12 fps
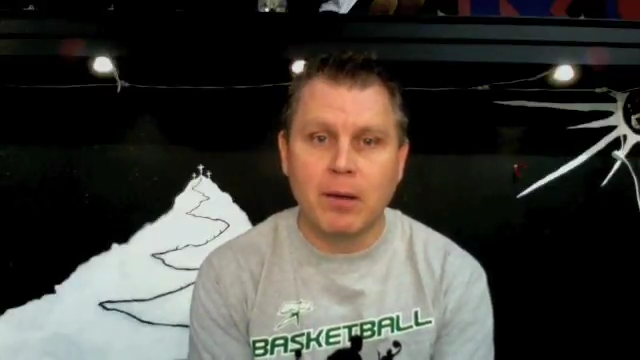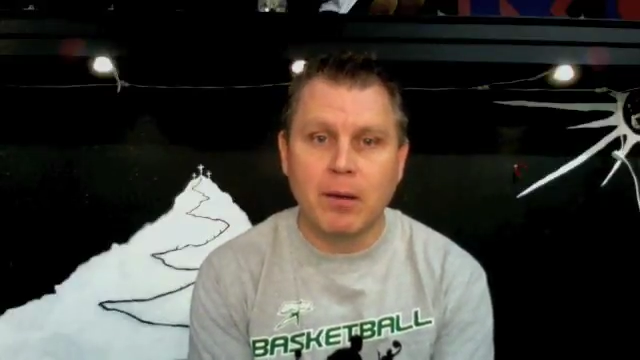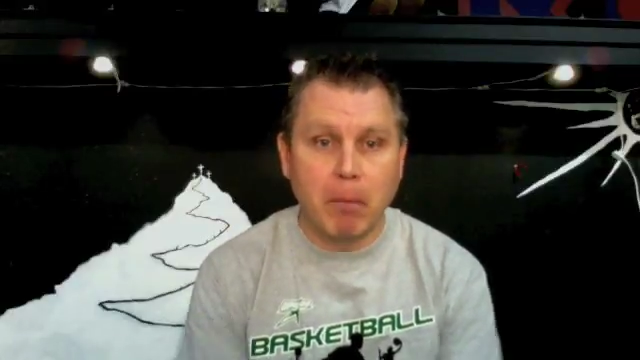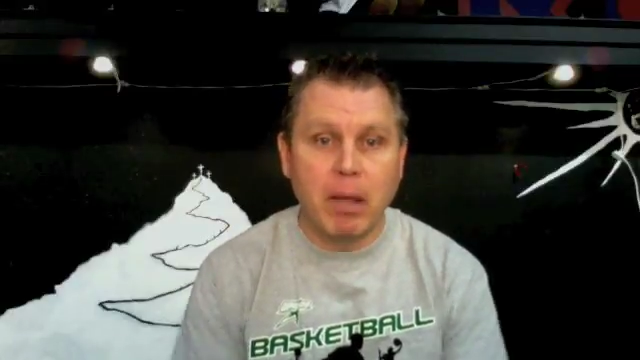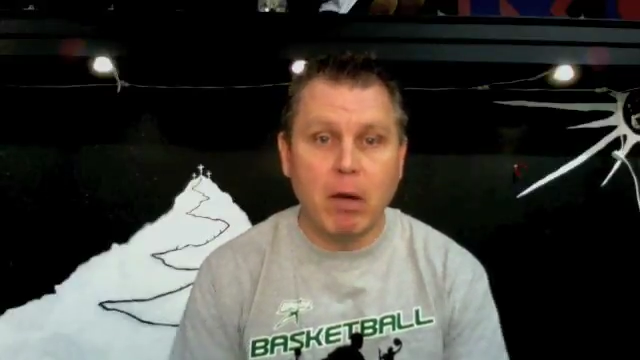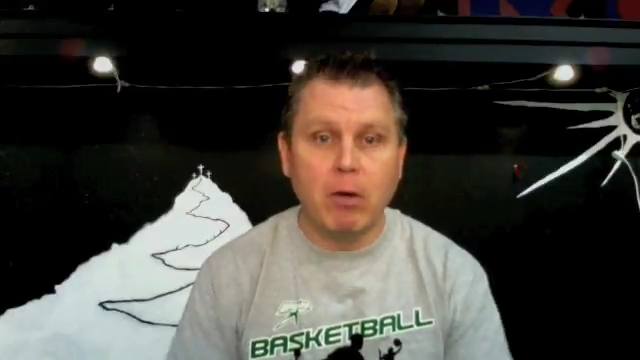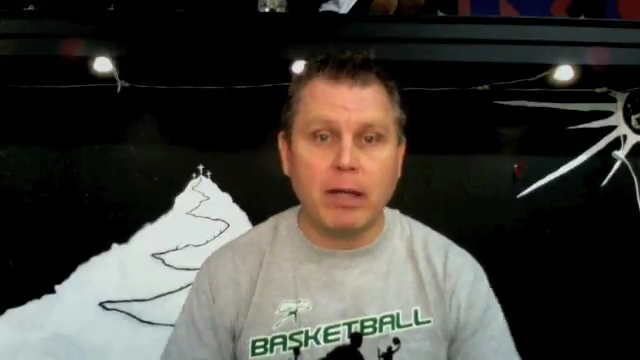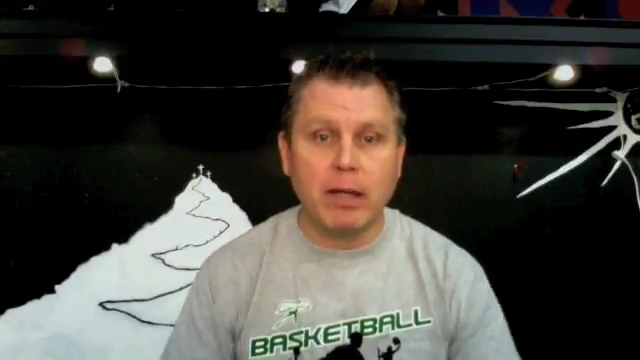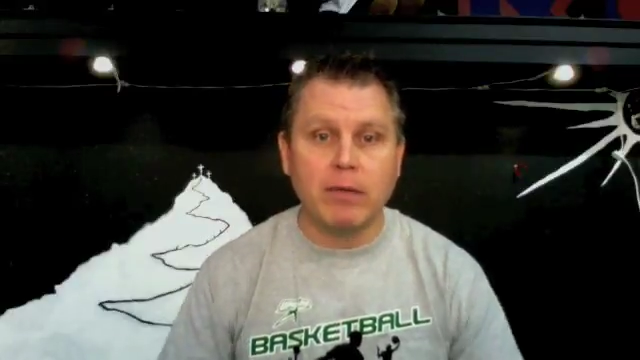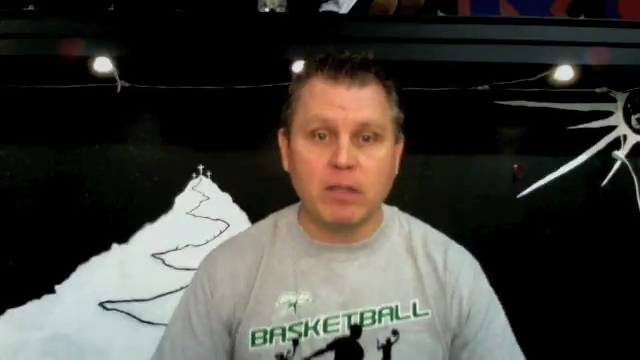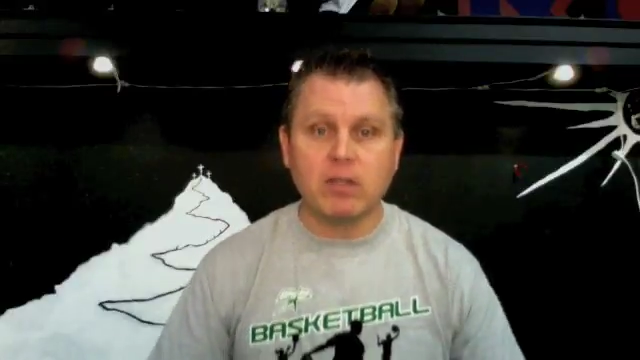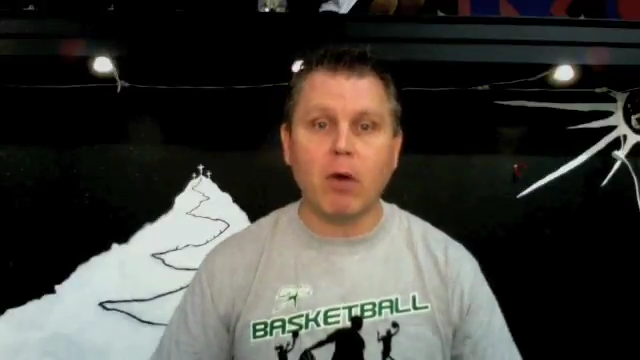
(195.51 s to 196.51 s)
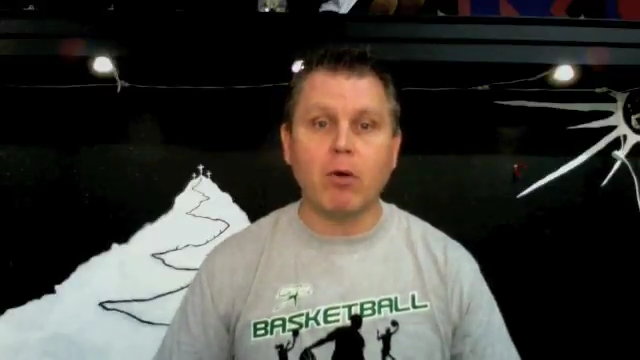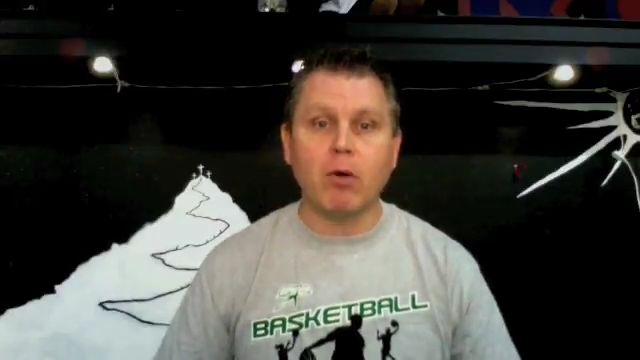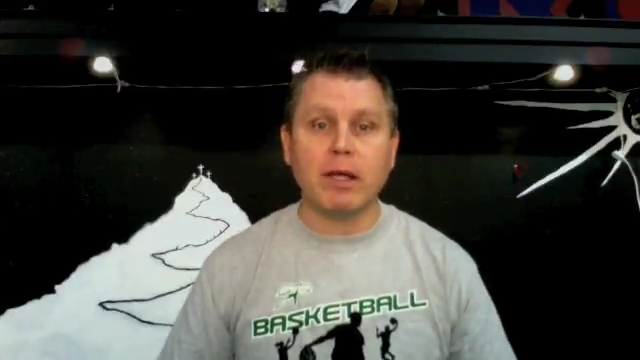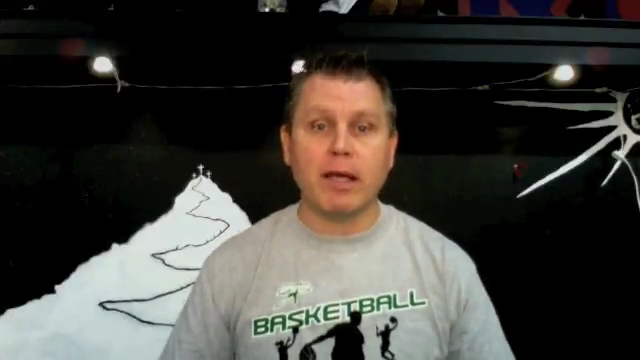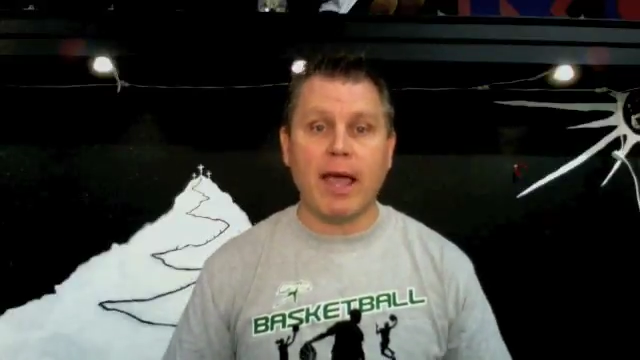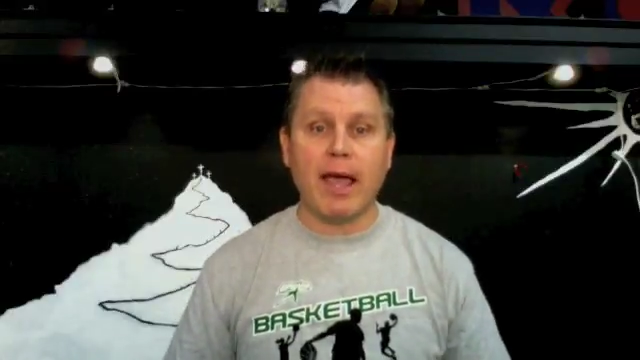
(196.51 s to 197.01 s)
Building this golden
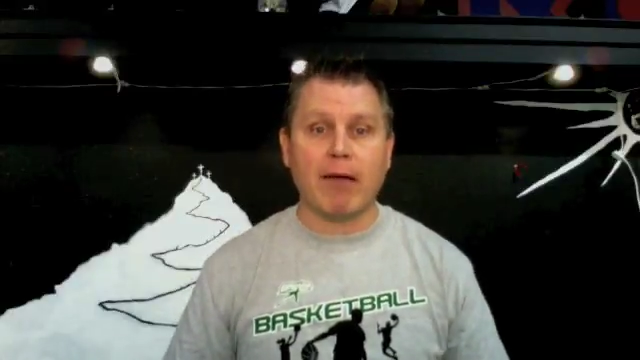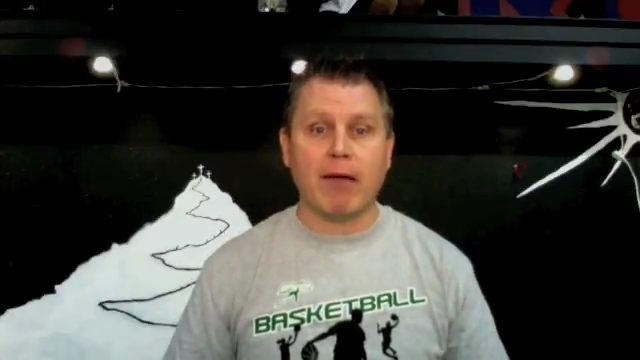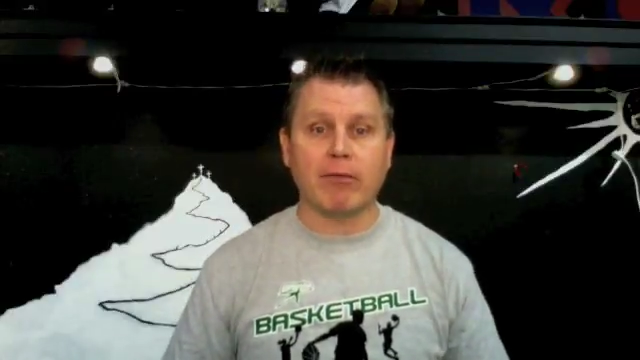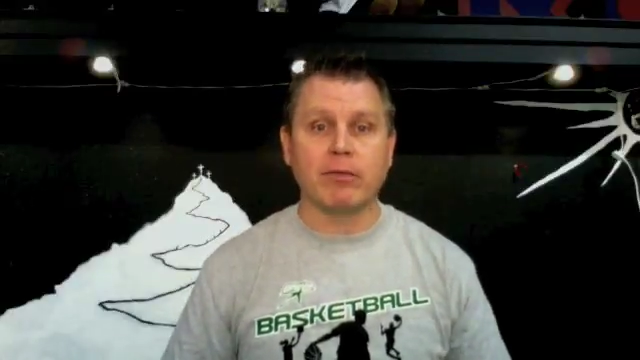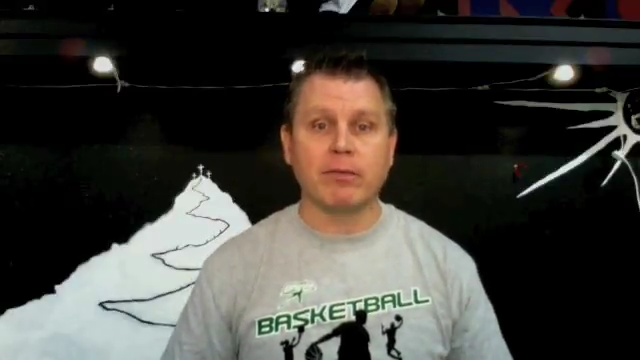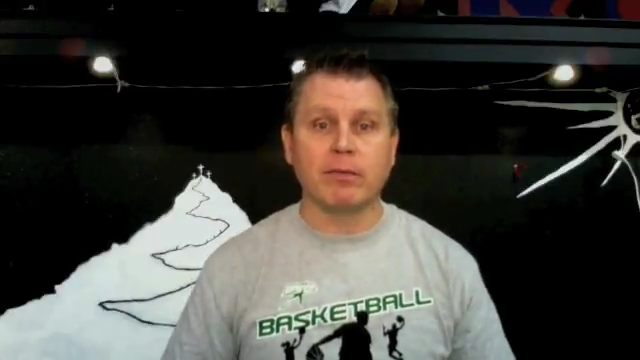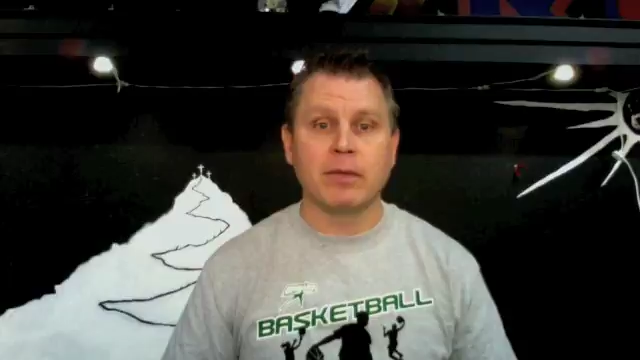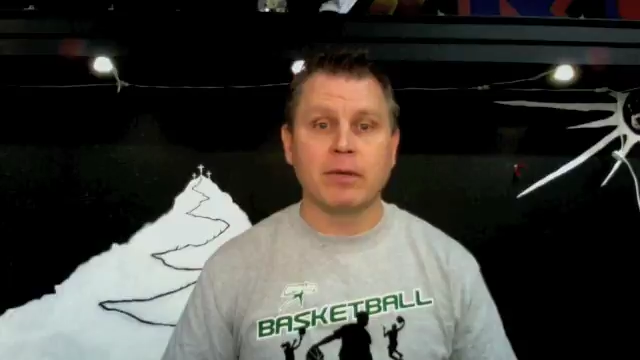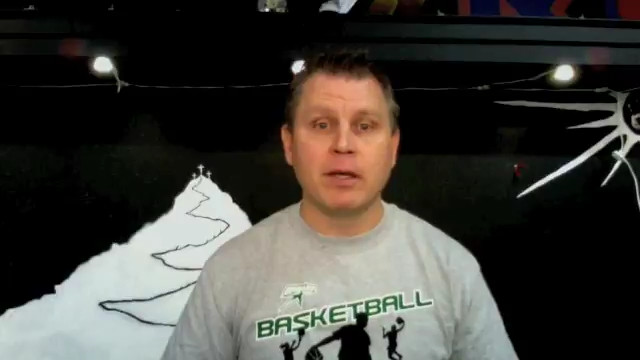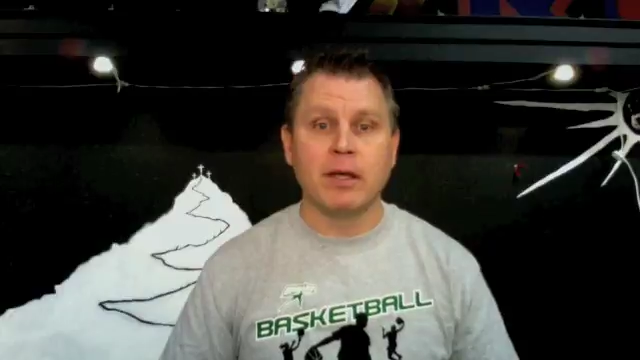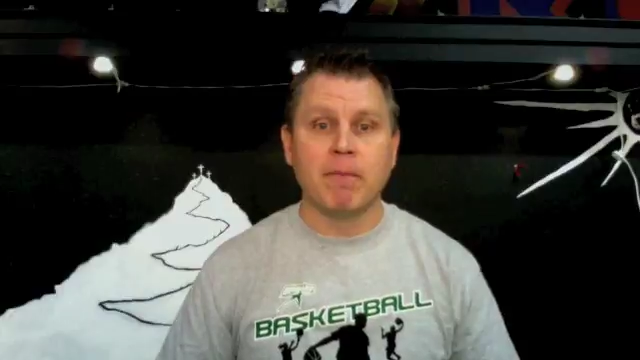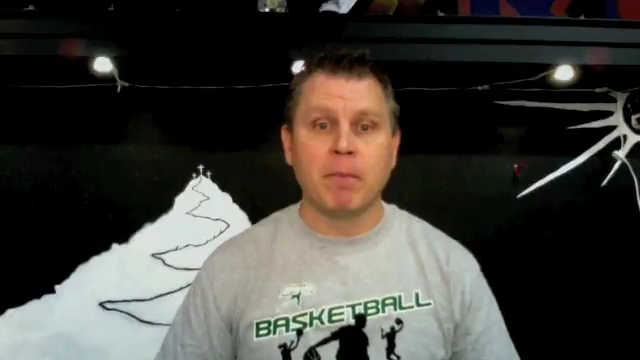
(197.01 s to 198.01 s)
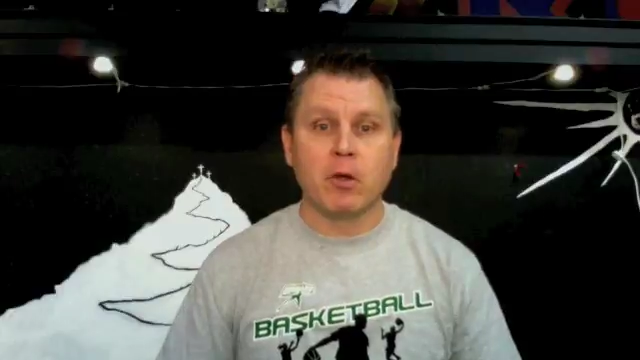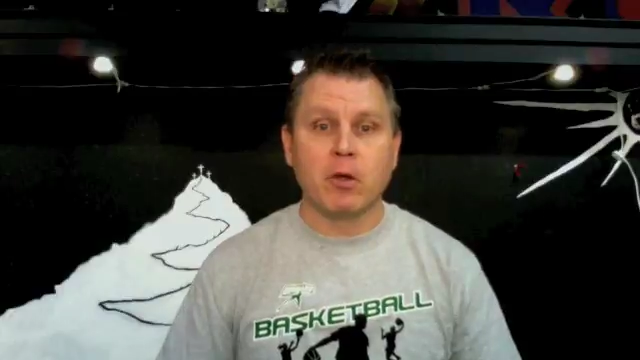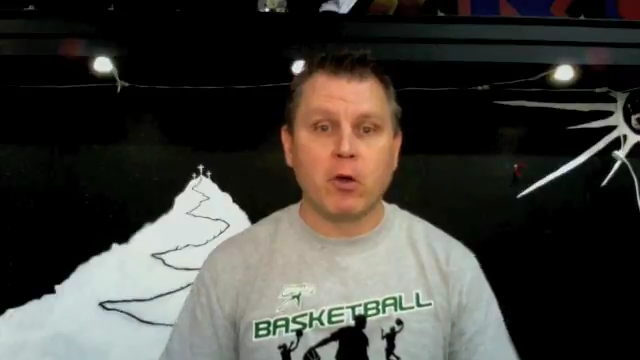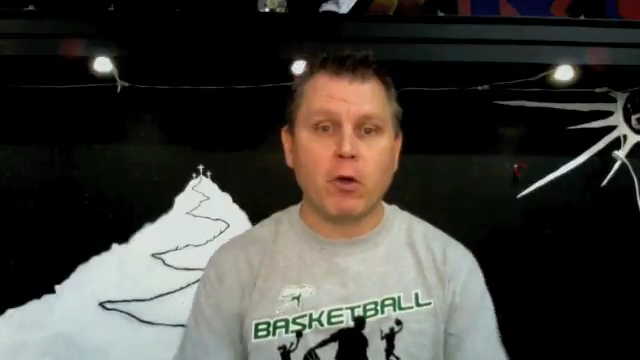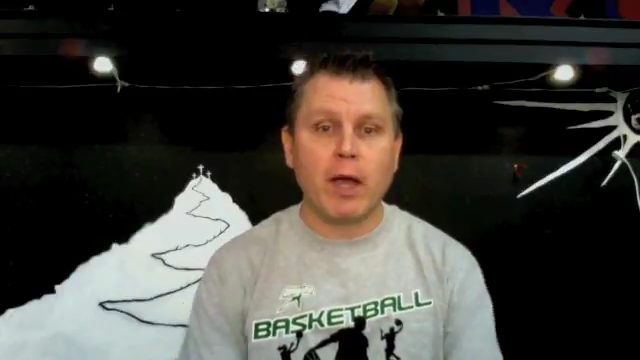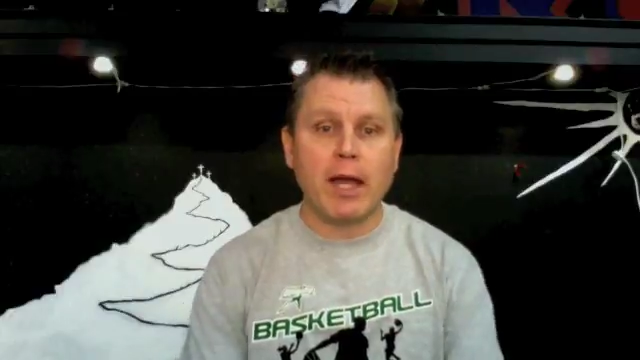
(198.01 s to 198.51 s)
calf.
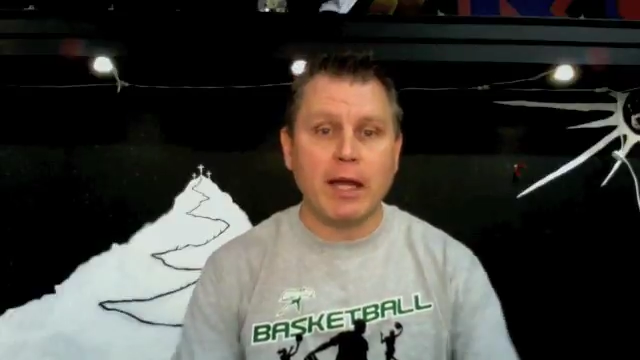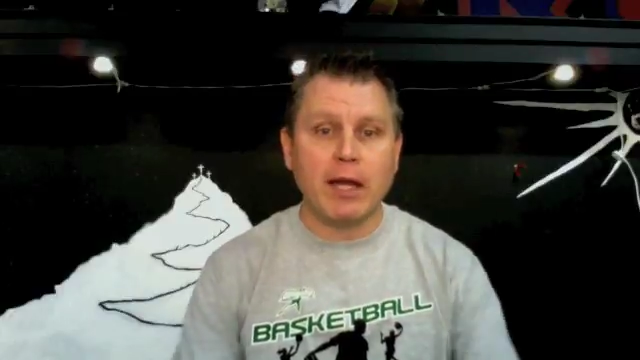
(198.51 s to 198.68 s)
Creating